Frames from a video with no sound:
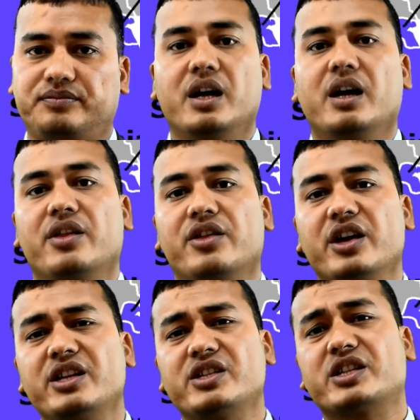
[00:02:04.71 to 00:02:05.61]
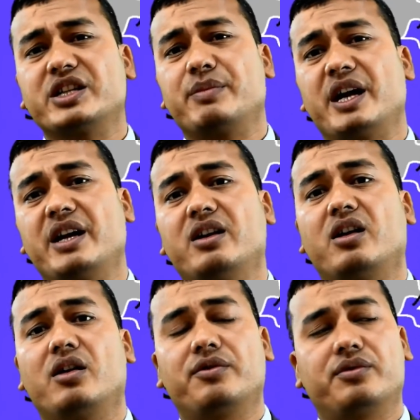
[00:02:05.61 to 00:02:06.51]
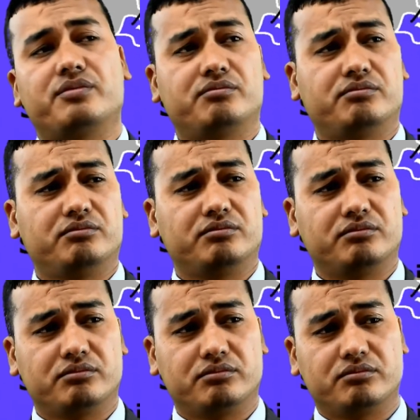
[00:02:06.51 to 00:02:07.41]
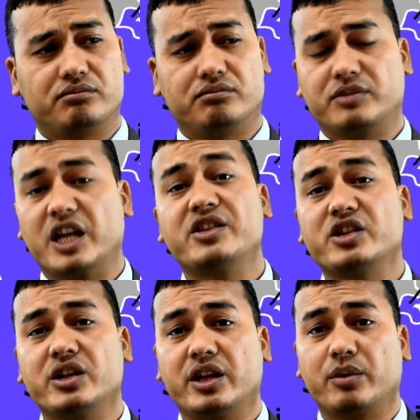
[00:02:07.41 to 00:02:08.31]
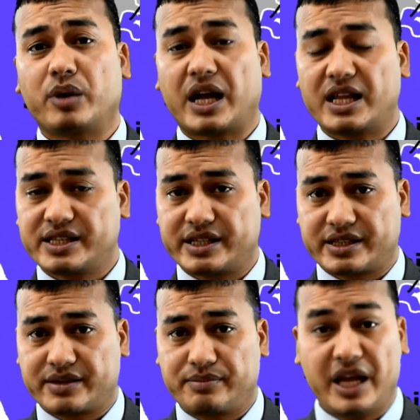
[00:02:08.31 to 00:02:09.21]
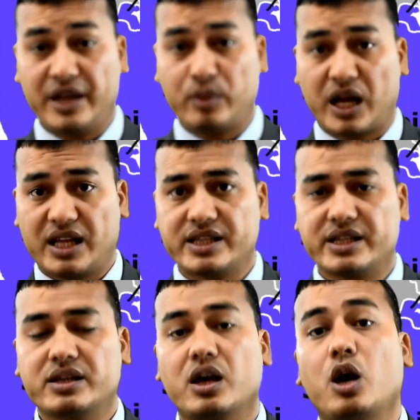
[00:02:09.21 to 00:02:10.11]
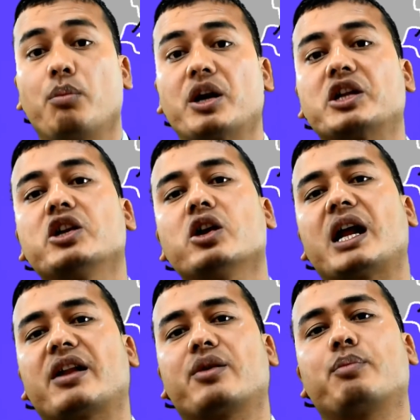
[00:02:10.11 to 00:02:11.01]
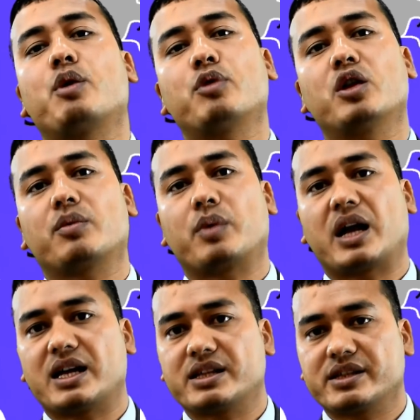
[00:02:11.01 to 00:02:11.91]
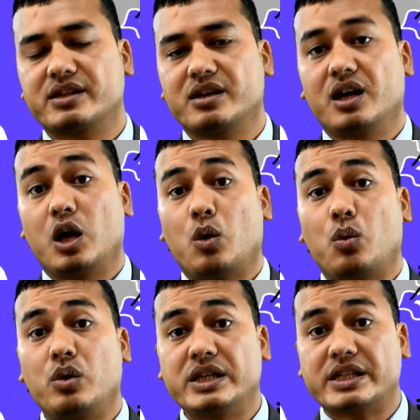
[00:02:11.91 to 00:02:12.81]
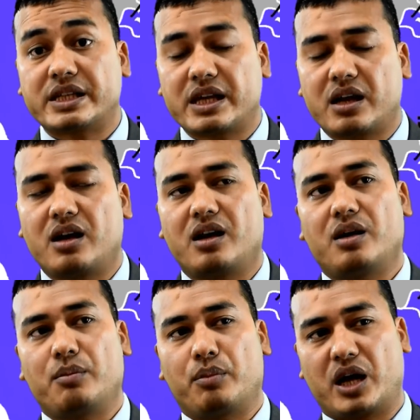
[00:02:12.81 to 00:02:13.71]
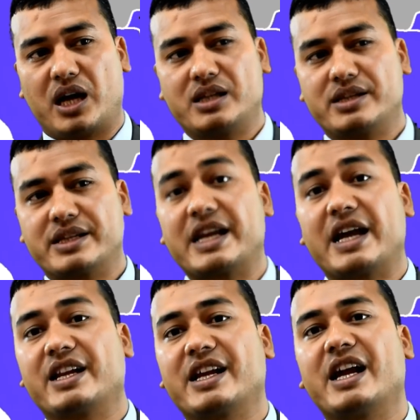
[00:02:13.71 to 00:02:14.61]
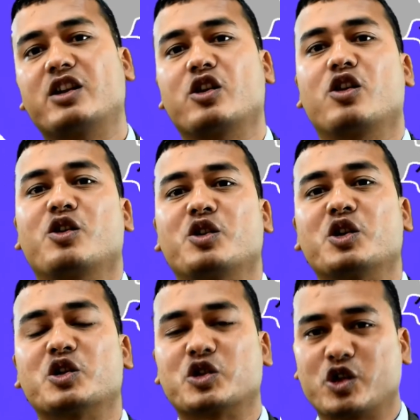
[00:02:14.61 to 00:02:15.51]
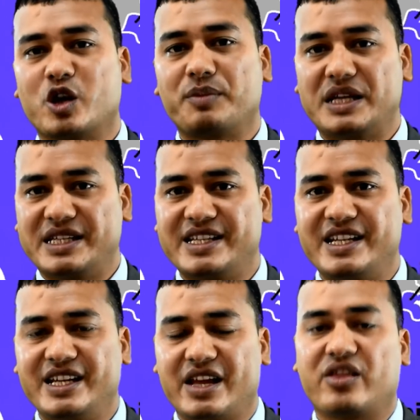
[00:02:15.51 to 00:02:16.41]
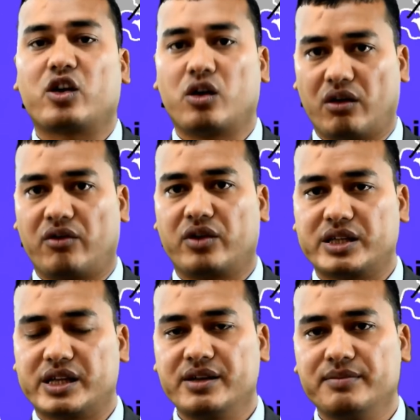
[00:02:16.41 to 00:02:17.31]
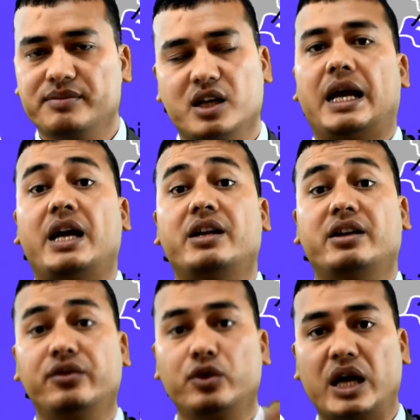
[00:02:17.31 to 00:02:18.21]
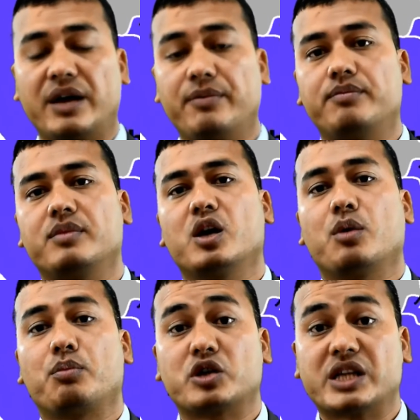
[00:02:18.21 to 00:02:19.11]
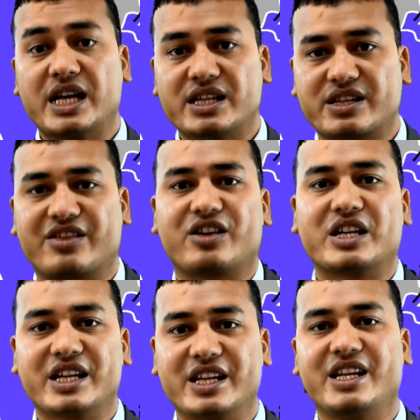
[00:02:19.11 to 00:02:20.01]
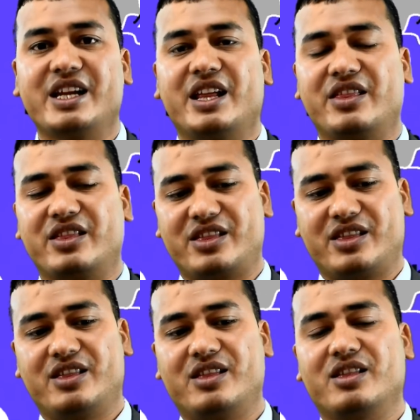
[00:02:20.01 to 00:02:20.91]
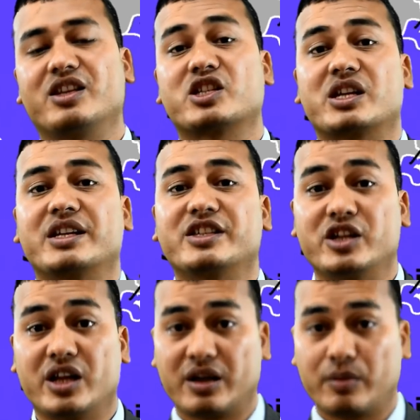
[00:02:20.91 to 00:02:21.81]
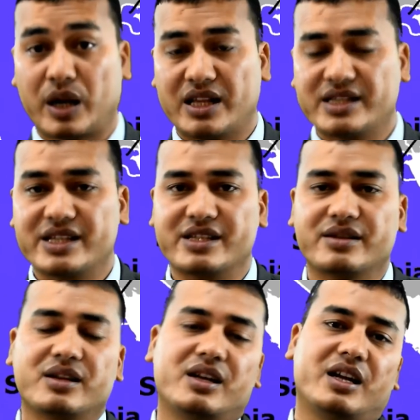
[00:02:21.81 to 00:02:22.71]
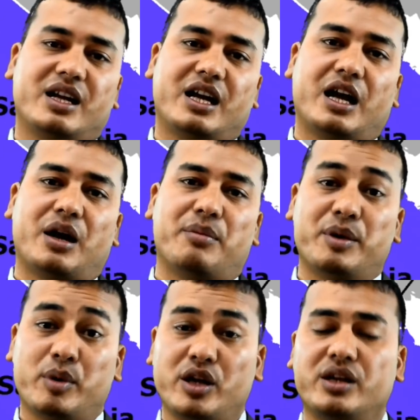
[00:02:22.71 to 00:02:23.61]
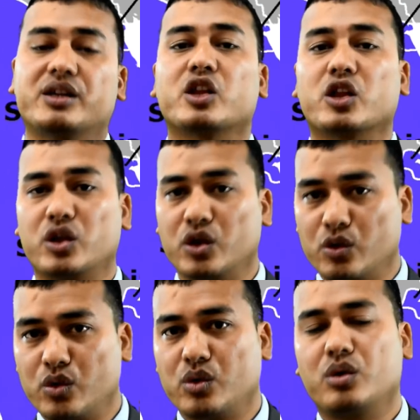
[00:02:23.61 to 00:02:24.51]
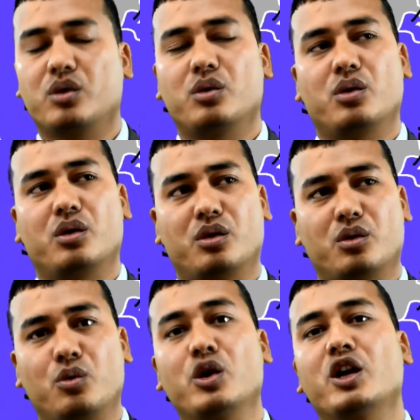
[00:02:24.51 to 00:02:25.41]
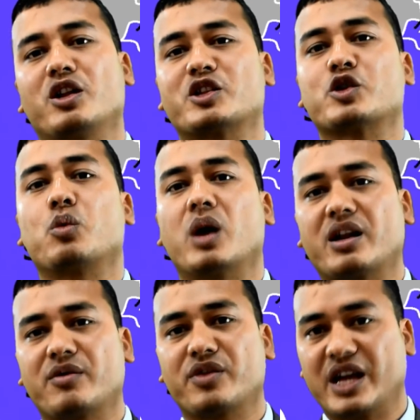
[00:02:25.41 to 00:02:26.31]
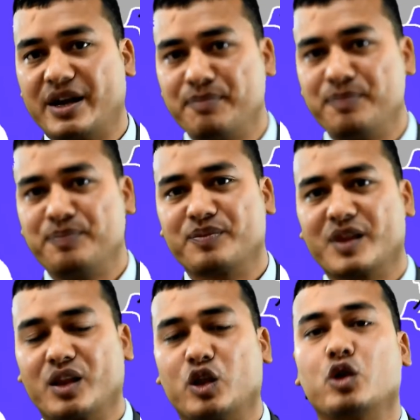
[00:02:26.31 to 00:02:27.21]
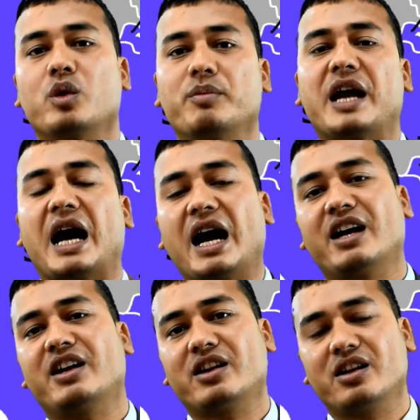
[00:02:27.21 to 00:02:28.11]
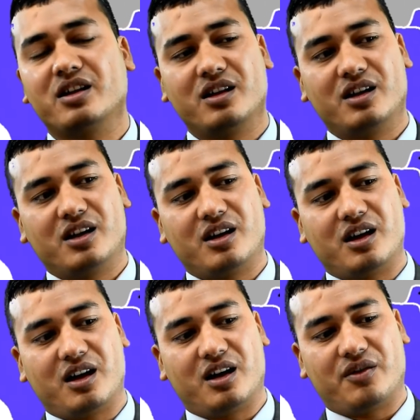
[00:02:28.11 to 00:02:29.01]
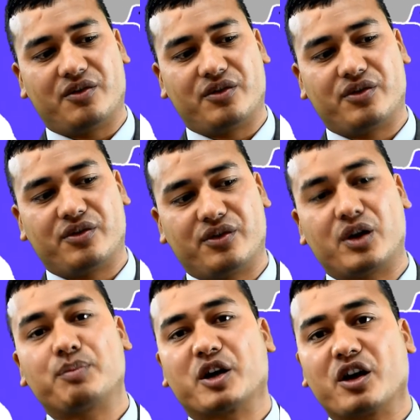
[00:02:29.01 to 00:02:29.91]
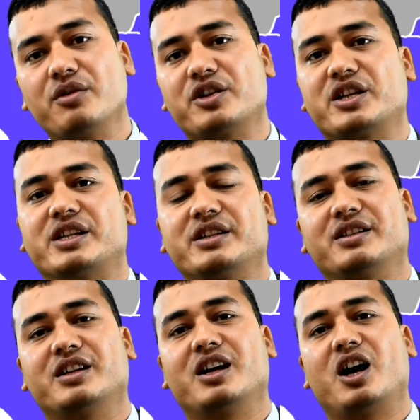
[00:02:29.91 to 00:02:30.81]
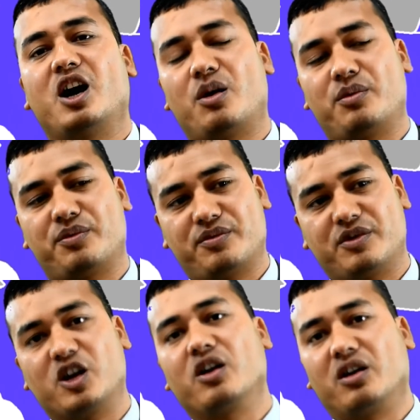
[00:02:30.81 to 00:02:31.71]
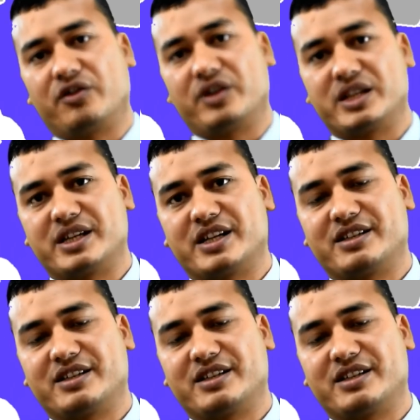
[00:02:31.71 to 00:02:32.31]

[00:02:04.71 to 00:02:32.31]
There is a demand of engineering branches, many branches, but here are the popular brands. Which brands can get a job easily in the Gulf region? And if you have possessed the degree in this engineering branches, maybe you will also one of them, you will be hired from the country of Gulf region.